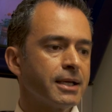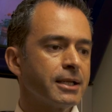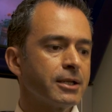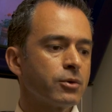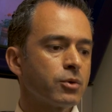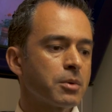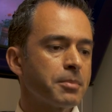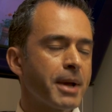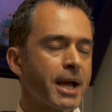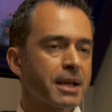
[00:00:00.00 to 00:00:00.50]

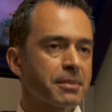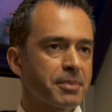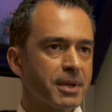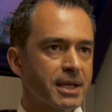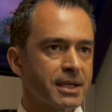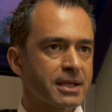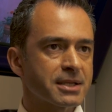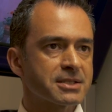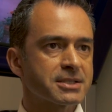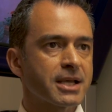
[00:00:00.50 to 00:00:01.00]
lower back
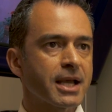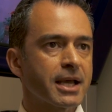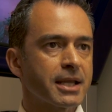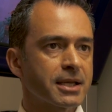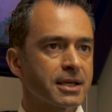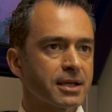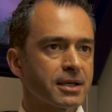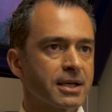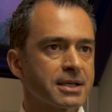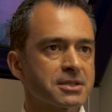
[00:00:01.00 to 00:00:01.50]
pain and
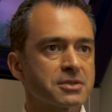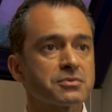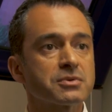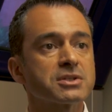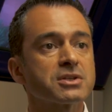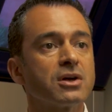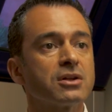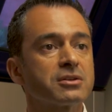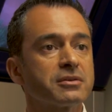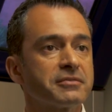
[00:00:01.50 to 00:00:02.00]
sciatica as a
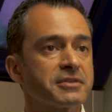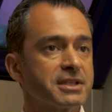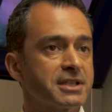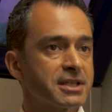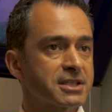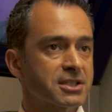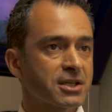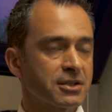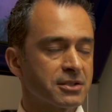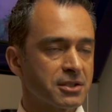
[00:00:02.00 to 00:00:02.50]
result of a
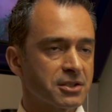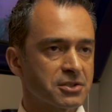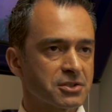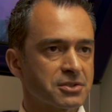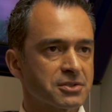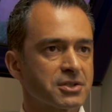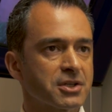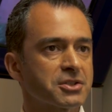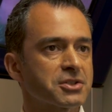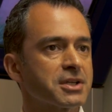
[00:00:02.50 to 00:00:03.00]
disc
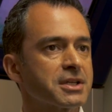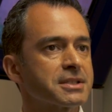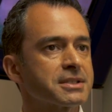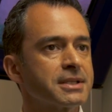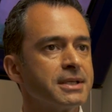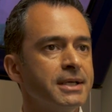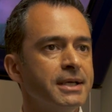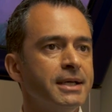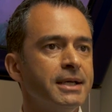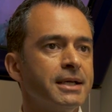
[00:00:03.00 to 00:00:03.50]
condition such as
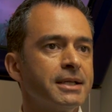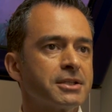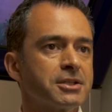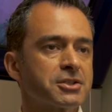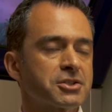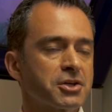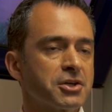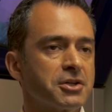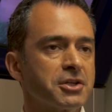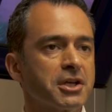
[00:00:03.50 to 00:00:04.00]

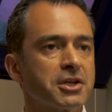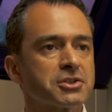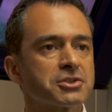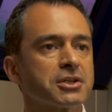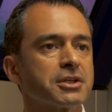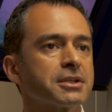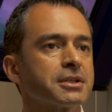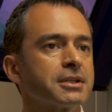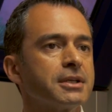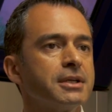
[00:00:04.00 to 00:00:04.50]
disc
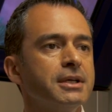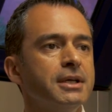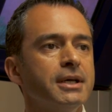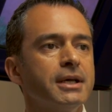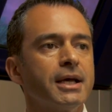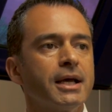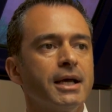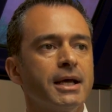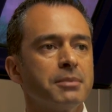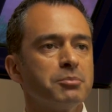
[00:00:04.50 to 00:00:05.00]

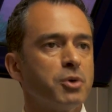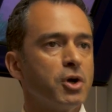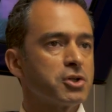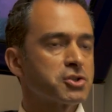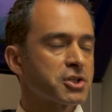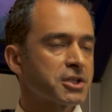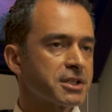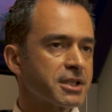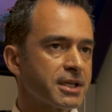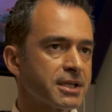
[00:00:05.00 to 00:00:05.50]
herniation,
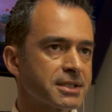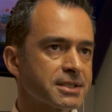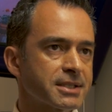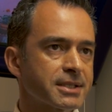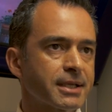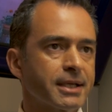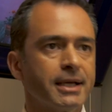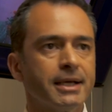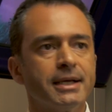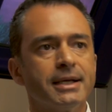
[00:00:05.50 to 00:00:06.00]
bulging
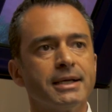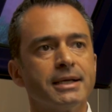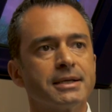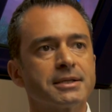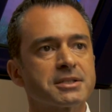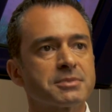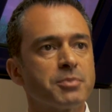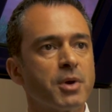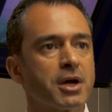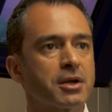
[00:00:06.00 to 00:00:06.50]
disc,
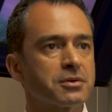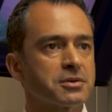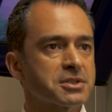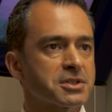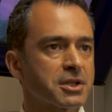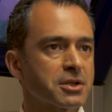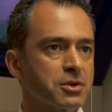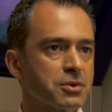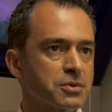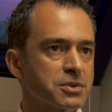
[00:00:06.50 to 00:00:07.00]
spinal
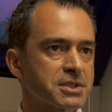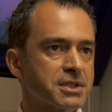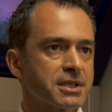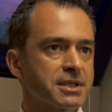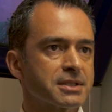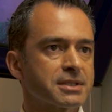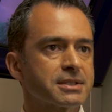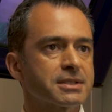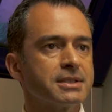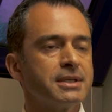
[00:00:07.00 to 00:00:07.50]

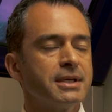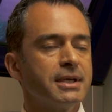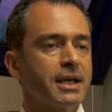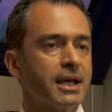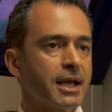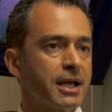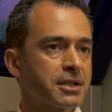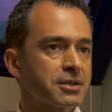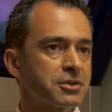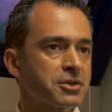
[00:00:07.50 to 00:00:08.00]
stenosis,
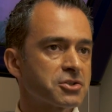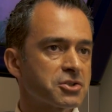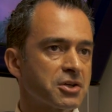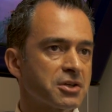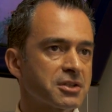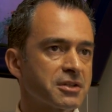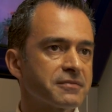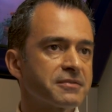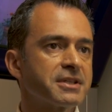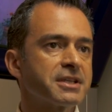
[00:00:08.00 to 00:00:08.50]
and
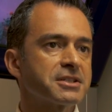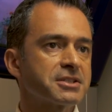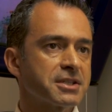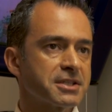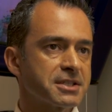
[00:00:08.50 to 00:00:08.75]
degenerative disc